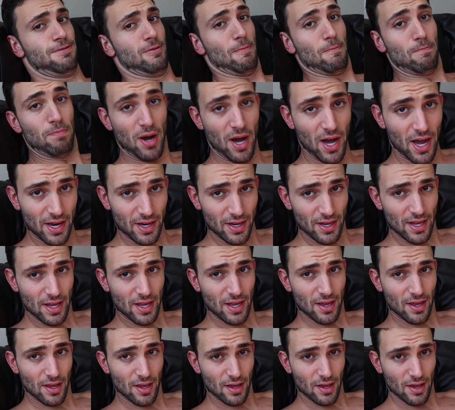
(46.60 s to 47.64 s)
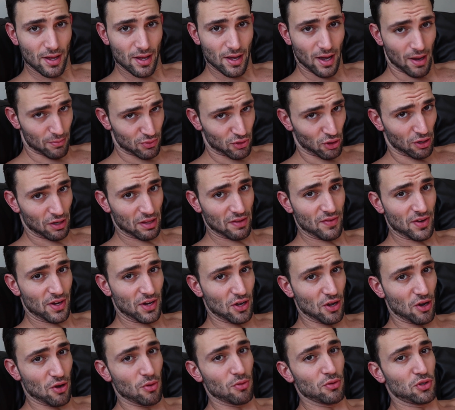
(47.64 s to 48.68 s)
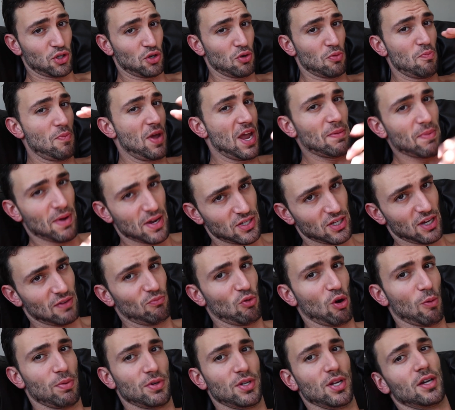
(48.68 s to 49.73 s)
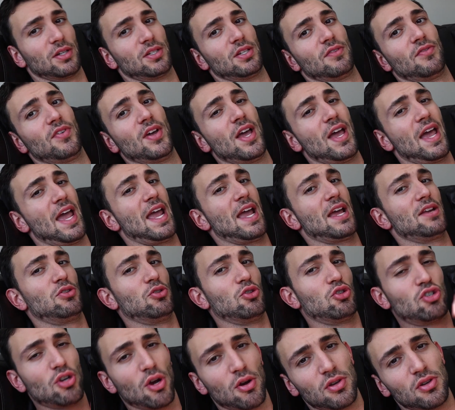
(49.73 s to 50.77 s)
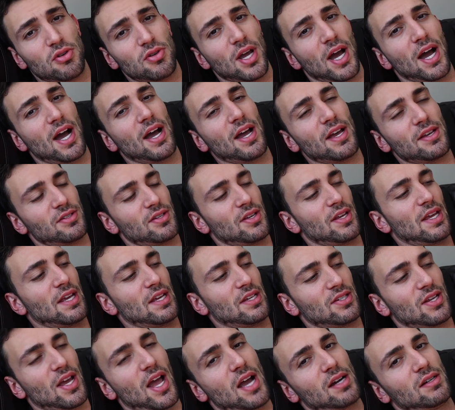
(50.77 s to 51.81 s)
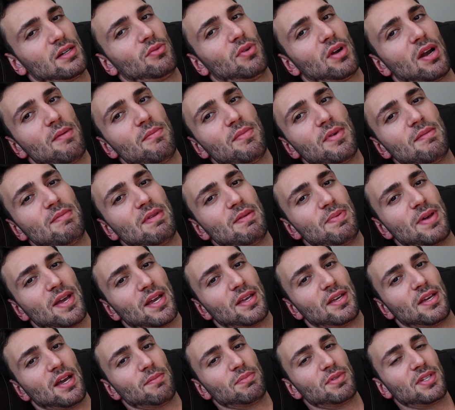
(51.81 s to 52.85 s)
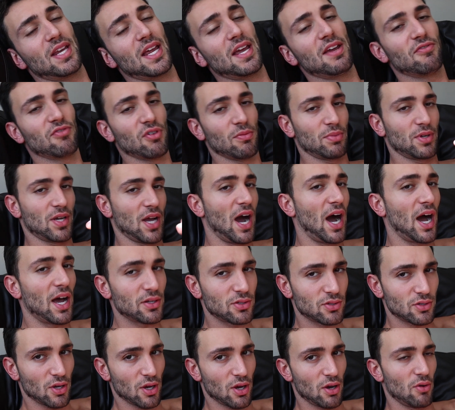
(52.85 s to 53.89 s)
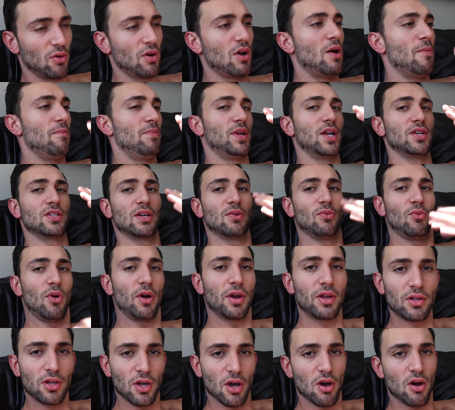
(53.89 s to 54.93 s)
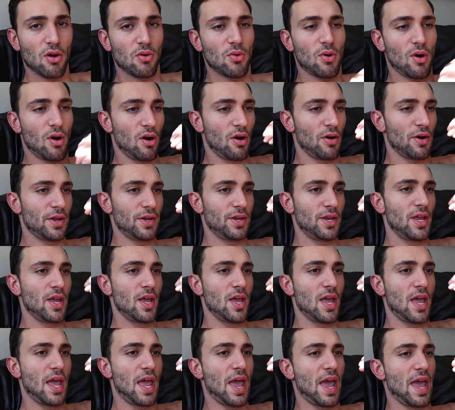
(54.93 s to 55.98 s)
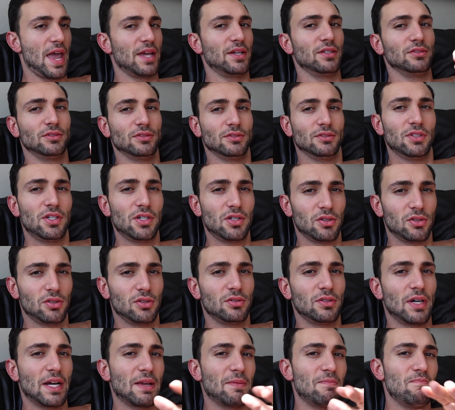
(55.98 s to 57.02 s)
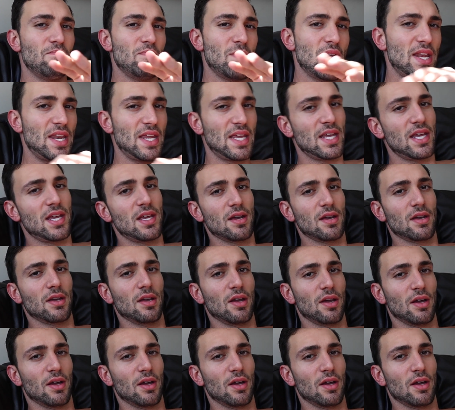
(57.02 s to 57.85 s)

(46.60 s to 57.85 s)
But I'm starting the video to make myself more productive and to show you guys exactly what I'm gonna be picking up today from Costco because I wanna go on a little like mini